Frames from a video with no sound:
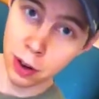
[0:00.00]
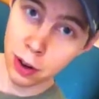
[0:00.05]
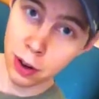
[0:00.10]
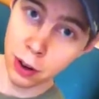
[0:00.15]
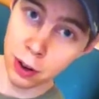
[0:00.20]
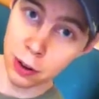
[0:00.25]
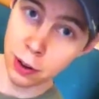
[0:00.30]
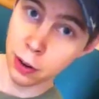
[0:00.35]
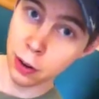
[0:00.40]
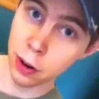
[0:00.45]

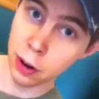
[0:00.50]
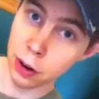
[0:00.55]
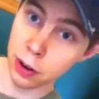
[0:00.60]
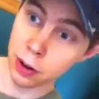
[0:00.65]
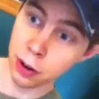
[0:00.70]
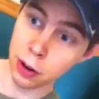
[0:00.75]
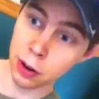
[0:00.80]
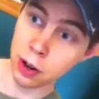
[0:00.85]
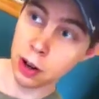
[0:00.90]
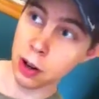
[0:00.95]
And
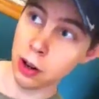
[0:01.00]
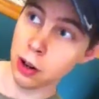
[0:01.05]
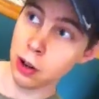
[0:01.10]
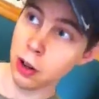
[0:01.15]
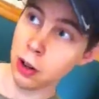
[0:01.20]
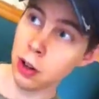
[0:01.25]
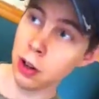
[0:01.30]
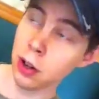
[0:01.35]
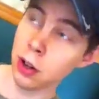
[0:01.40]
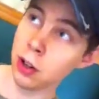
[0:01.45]

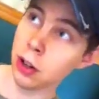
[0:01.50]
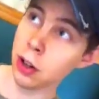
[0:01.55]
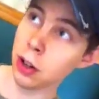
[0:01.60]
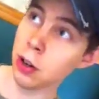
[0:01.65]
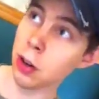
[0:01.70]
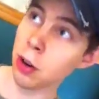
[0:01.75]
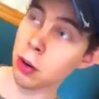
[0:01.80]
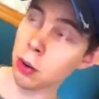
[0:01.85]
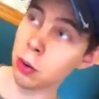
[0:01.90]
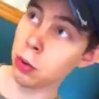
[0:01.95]
you
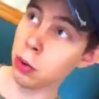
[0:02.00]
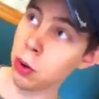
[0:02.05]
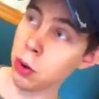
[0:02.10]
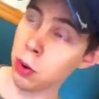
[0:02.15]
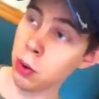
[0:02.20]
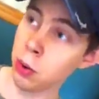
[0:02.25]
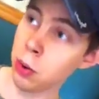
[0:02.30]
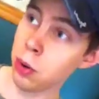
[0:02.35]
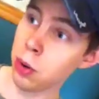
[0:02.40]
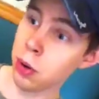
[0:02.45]

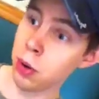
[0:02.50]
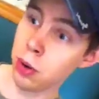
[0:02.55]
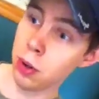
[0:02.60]
know,